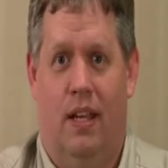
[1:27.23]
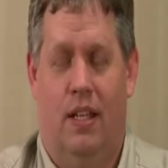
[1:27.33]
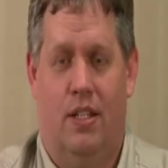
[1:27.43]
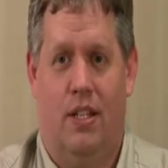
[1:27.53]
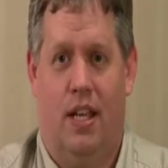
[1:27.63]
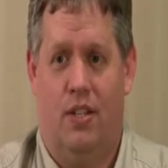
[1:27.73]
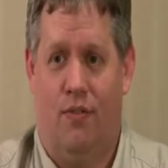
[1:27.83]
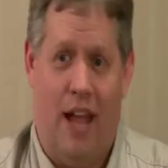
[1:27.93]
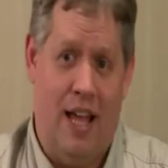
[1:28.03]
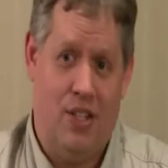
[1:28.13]
it's as
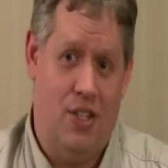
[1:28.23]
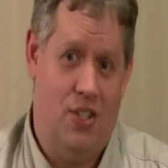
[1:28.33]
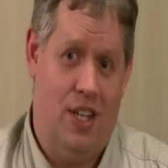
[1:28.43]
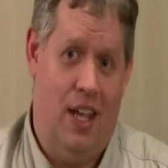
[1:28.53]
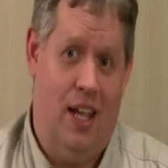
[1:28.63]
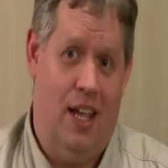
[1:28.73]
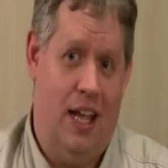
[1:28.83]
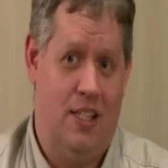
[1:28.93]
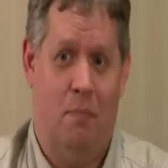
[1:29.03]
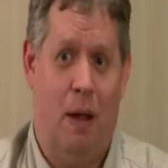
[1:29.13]
fast as C,
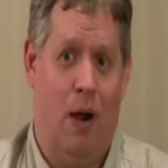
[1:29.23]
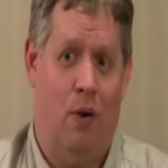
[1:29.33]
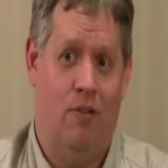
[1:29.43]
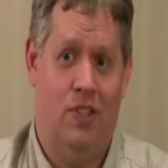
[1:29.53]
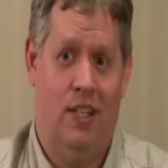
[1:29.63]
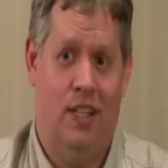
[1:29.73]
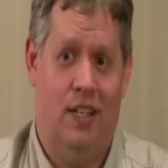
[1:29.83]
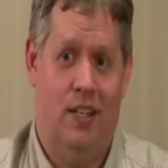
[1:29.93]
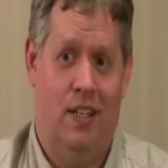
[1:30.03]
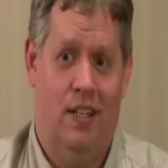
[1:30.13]
has the power of C,